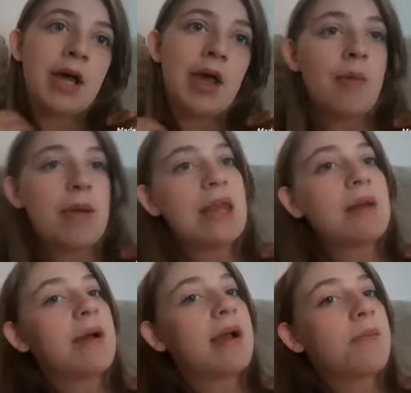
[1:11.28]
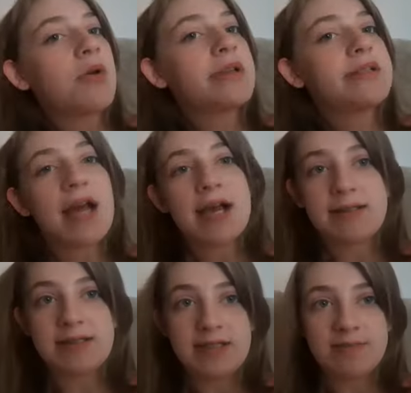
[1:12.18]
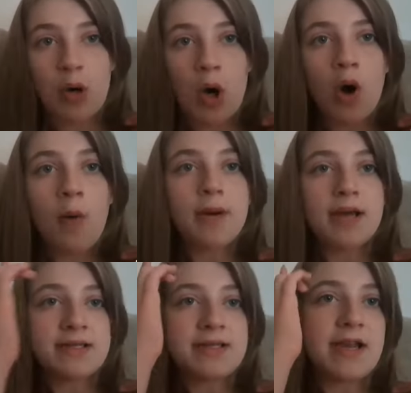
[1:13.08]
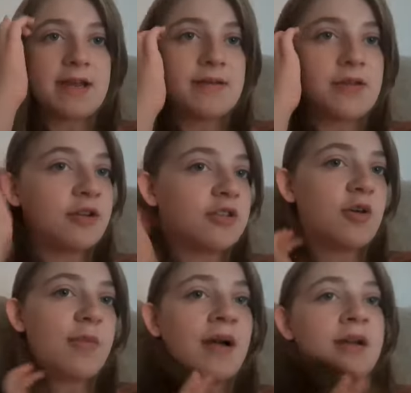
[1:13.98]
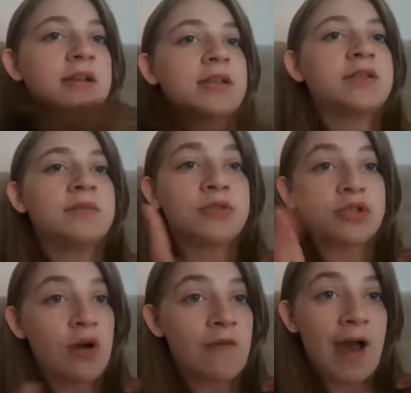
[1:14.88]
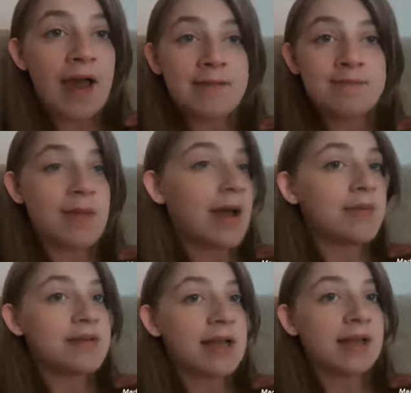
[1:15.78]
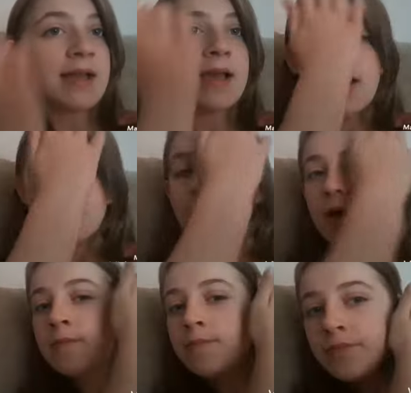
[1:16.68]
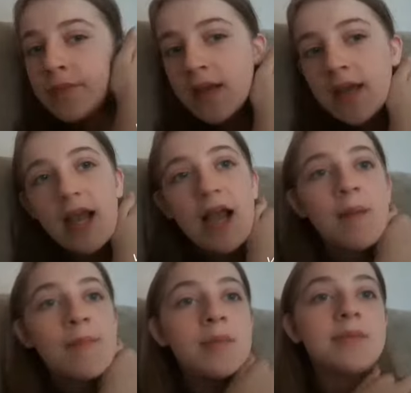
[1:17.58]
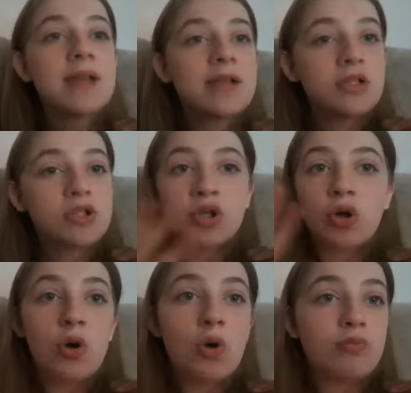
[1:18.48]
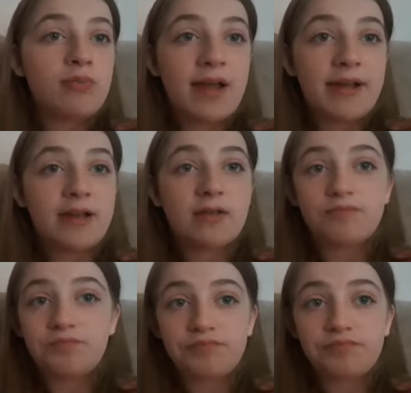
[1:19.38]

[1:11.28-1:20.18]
and then I'm gonna start a Depop, and then you could go buy some stuff I might be selling. I might be selling some like